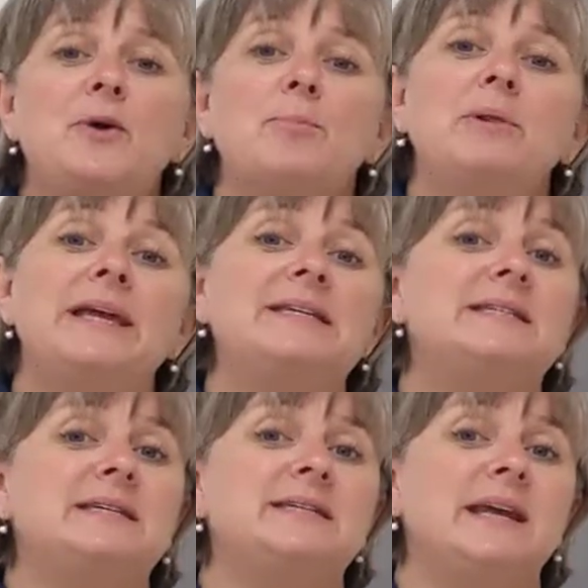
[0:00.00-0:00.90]
they're
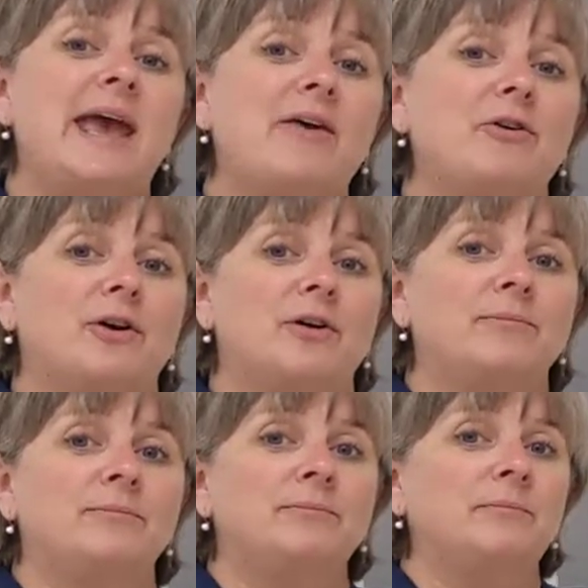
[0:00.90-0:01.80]
blended together.
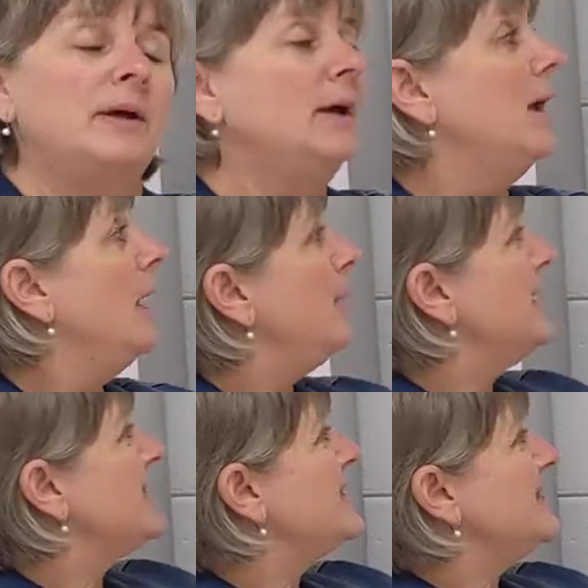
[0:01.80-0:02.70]
But
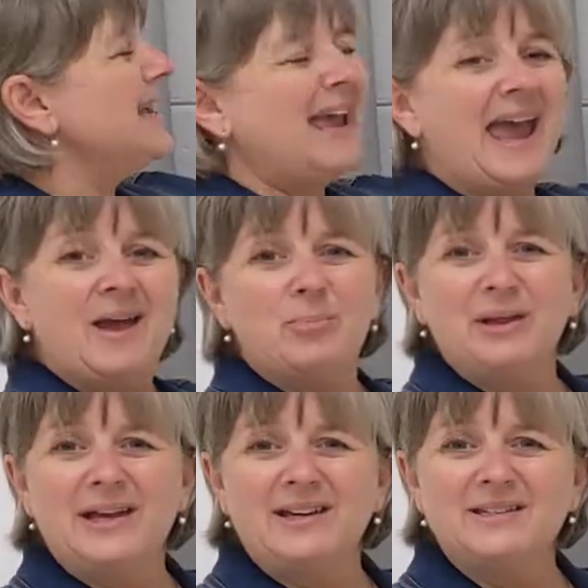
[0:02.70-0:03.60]
is CK a
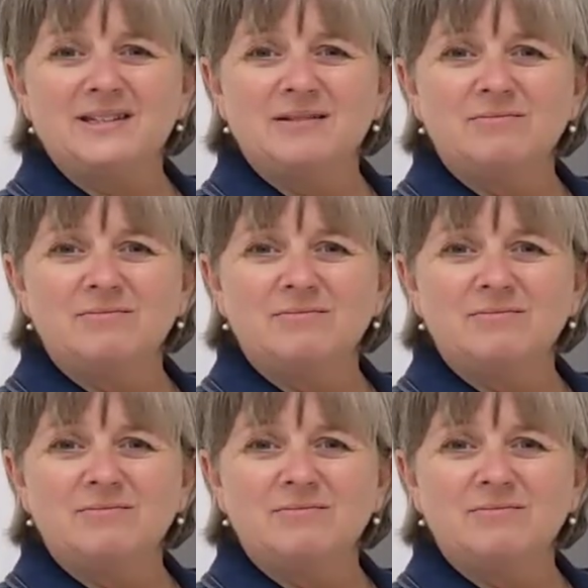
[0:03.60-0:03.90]
blend?